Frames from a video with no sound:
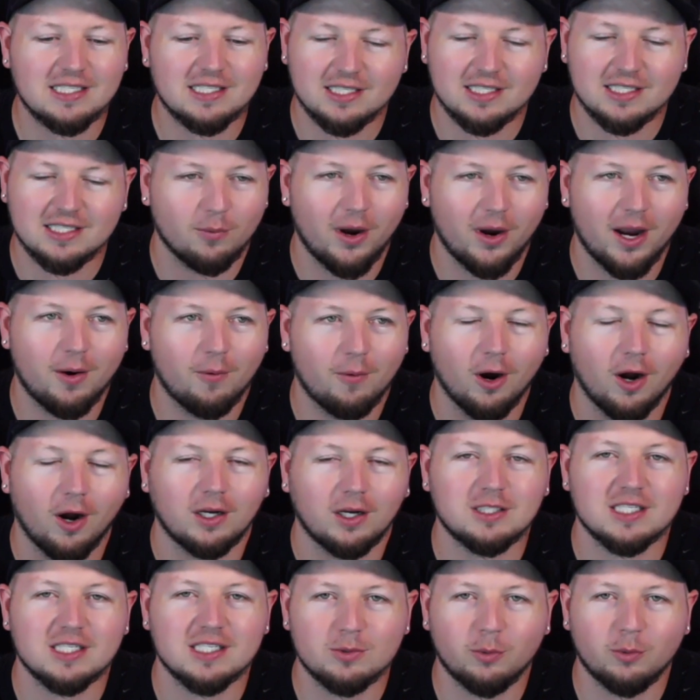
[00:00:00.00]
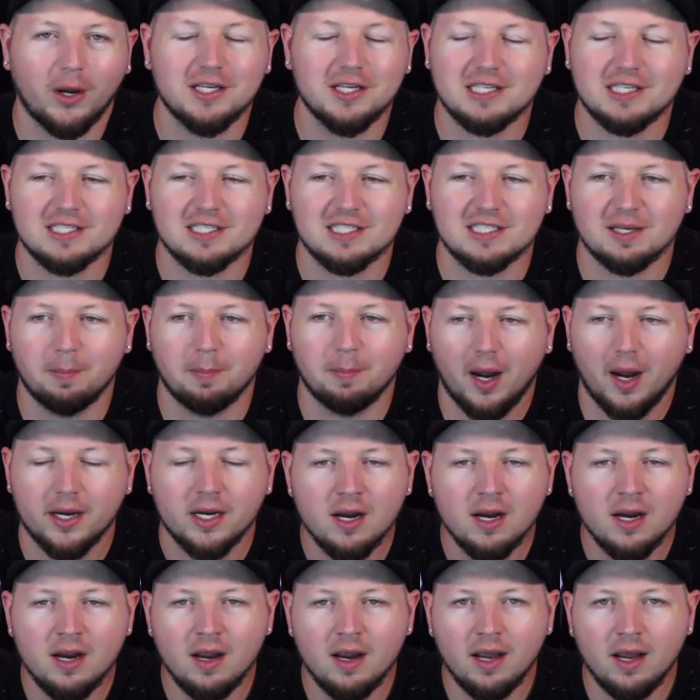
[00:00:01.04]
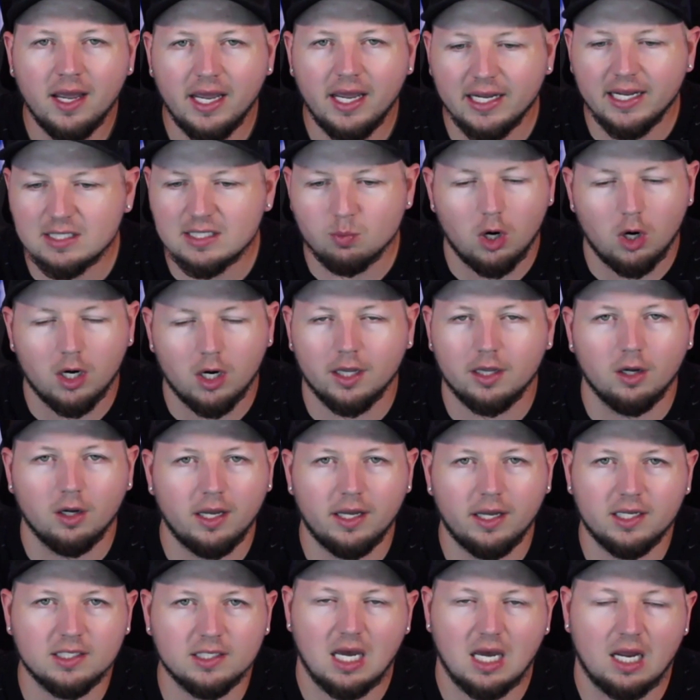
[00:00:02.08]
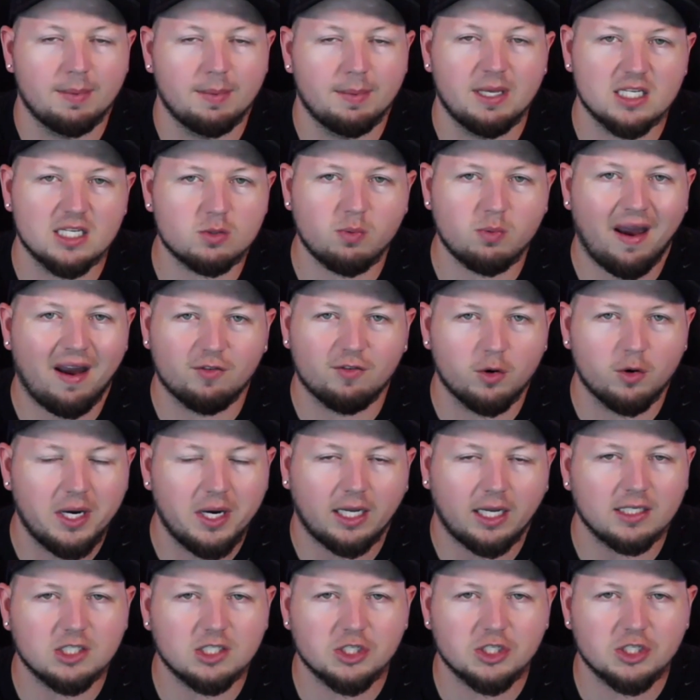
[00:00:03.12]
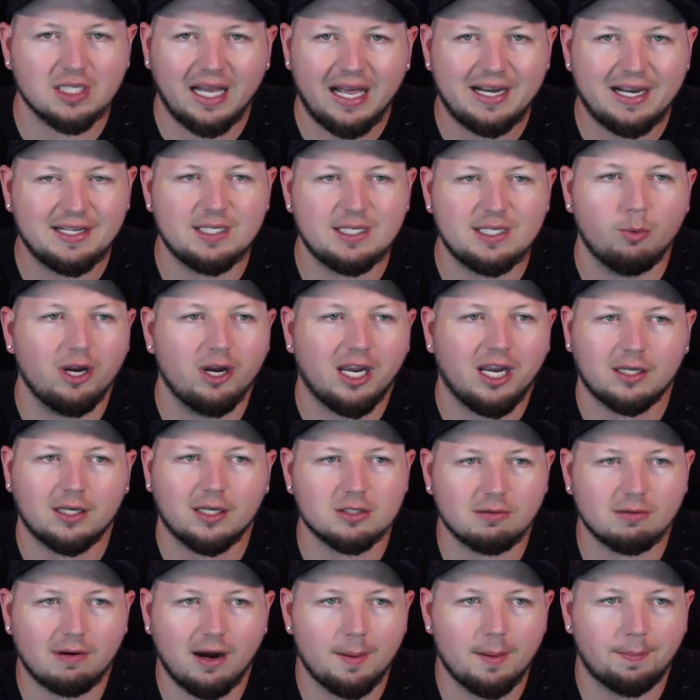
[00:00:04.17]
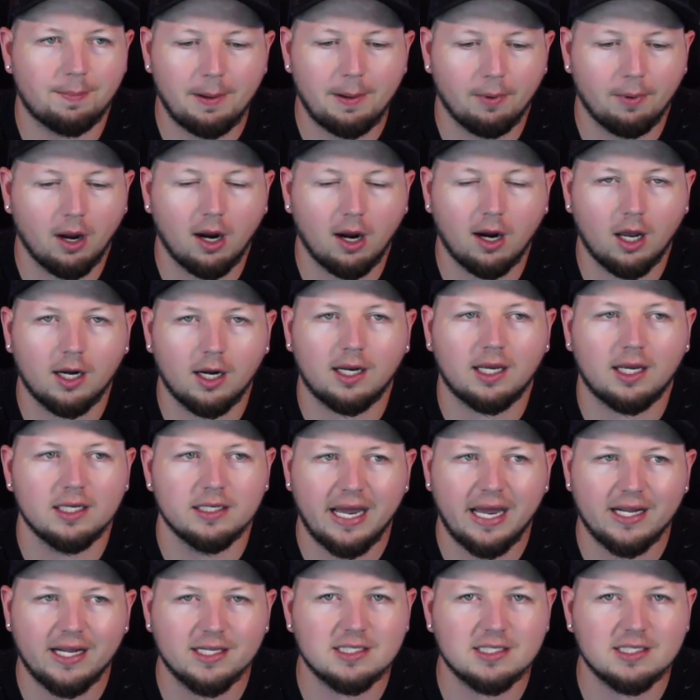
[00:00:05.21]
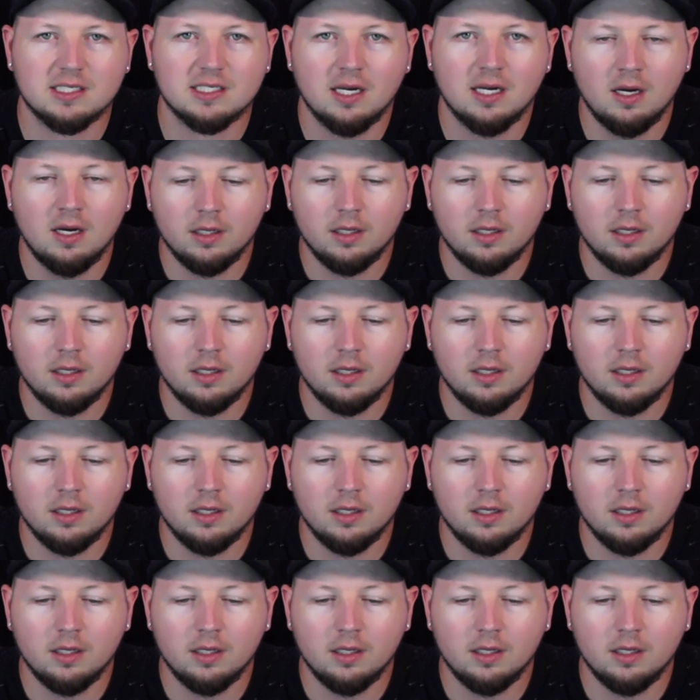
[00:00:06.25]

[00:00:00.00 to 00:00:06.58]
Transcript: It's the way it works in swing season, but it's going to be this way every week. It's just lazy weeks, right? People are going to condense.